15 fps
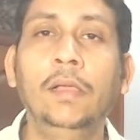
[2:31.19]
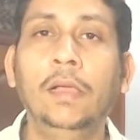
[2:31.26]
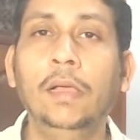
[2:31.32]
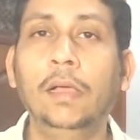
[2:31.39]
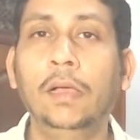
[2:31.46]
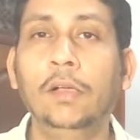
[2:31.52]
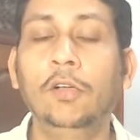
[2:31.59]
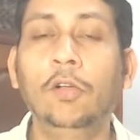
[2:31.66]

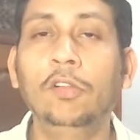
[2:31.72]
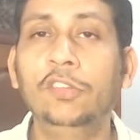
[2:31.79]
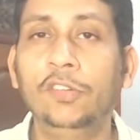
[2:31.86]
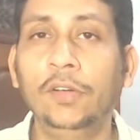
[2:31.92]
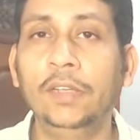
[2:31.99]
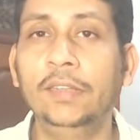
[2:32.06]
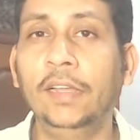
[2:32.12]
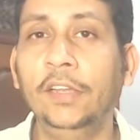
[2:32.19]
cold
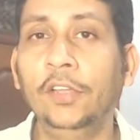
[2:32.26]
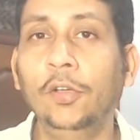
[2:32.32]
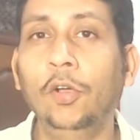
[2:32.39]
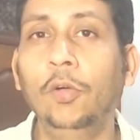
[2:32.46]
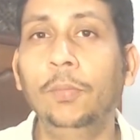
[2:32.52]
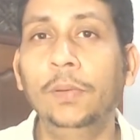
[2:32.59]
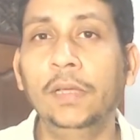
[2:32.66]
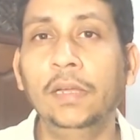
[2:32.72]
storage that you
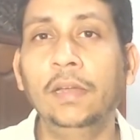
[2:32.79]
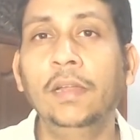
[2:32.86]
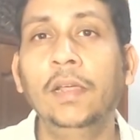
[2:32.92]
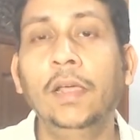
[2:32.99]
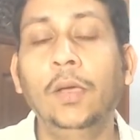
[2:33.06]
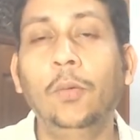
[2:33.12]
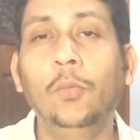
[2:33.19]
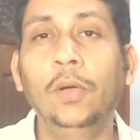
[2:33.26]
open
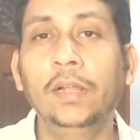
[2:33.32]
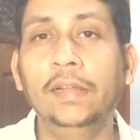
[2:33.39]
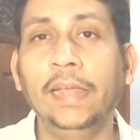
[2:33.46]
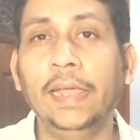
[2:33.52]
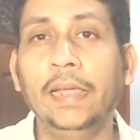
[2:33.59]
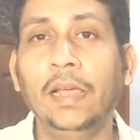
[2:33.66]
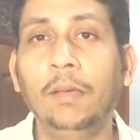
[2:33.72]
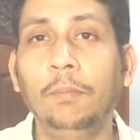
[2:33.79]
will
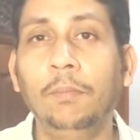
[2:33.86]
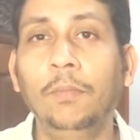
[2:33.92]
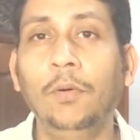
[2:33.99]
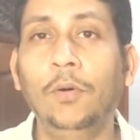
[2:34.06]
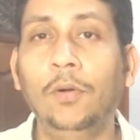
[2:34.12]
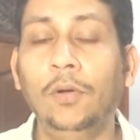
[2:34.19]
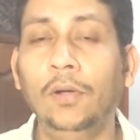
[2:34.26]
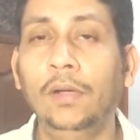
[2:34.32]
take up
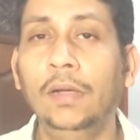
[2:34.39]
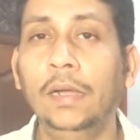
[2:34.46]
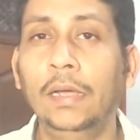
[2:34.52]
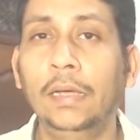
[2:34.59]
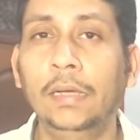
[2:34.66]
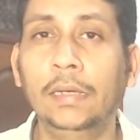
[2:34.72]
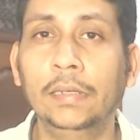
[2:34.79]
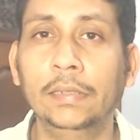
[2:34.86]
more
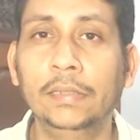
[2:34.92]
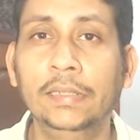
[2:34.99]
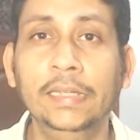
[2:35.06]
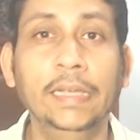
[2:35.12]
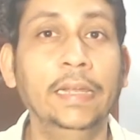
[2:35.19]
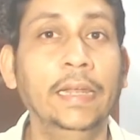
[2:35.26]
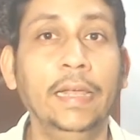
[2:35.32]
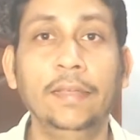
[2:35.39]

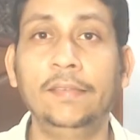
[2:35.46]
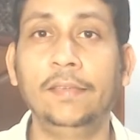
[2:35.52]
DNA.